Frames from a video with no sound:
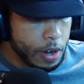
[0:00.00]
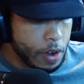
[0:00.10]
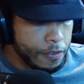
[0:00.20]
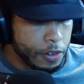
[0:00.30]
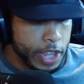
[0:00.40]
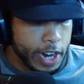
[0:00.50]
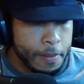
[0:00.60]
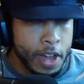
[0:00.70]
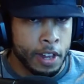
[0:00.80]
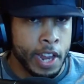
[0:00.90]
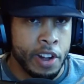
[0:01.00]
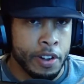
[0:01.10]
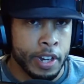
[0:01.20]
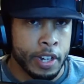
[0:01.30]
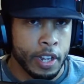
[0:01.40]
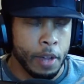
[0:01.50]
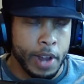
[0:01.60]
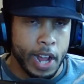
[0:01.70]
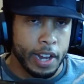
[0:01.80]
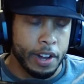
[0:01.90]
know, if you think about
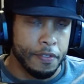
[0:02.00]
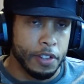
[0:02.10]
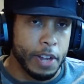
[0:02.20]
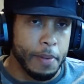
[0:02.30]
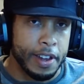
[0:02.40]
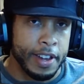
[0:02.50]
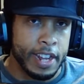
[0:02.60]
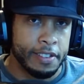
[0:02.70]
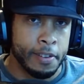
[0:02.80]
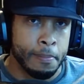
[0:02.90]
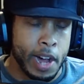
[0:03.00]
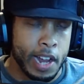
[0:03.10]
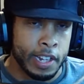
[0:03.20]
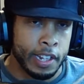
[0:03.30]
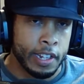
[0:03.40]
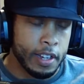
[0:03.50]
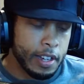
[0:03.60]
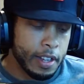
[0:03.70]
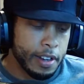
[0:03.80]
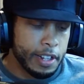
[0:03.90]
if you think about Nix and
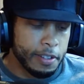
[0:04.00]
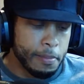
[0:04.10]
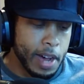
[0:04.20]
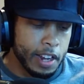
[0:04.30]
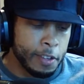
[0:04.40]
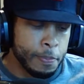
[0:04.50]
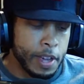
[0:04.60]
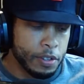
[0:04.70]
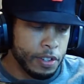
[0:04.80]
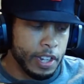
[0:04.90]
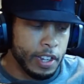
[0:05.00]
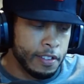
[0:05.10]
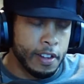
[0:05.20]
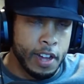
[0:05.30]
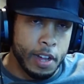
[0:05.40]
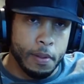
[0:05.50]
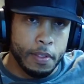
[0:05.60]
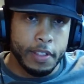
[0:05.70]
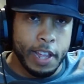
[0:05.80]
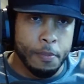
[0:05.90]
Molly's specialty is
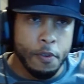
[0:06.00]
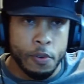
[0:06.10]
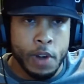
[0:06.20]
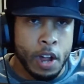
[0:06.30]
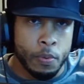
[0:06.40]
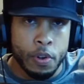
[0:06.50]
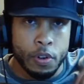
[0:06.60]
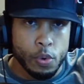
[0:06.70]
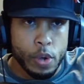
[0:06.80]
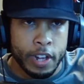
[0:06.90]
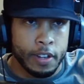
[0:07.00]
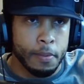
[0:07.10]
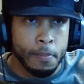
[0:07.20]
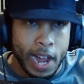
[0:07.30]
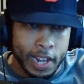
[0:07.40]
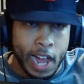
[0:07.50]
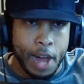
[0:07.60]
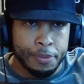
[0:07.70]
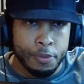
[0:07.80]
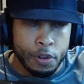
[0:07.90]
they move around real quick. Molly
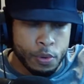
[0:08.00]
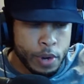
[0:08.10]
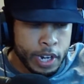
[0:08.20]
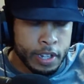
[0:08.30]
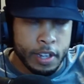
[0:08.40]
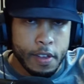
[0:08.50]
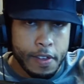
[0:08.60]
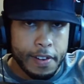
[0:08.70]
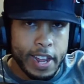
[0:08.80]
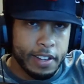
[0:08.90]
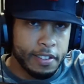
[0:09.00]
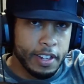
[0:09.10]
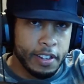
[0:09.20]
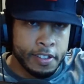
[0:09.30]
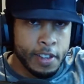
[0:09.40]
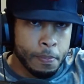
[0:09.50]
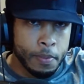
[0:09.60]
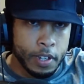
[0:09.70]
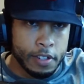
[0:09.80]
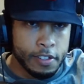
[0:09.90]
hops real quick. Nix, he can
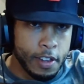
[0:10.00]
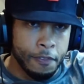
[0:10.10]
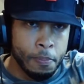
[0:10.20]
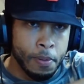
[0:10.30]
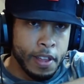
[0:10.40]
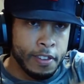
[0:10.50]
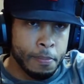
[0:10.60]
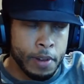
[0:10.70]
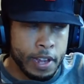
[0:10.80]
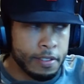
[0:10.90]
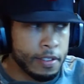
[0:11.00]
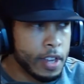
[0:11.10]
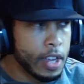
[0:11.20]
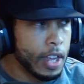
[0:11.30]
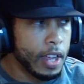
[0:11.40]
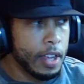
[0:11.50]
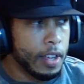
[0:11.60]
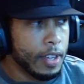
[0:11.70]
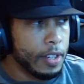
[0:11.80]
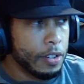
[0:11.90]
zip from place to place.
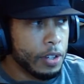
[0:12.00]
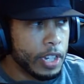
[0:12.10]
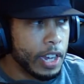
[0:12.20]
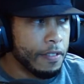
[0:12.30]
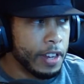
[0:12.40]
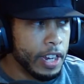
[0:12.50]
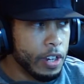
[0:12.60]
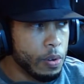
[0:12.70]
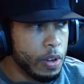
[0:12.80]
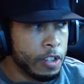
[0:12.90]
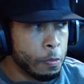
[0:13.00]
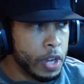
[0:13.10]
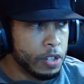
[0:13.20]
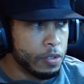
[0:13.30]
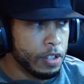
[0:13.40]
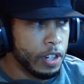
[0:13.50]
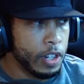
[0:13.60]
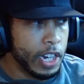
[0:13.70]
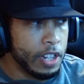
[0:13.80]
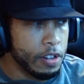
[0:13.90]
You can give the eagle a specialty.
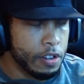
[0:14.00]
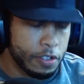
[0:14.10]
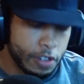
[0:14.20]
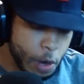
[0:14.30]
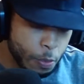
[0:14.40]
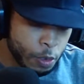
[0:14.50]
There's a couple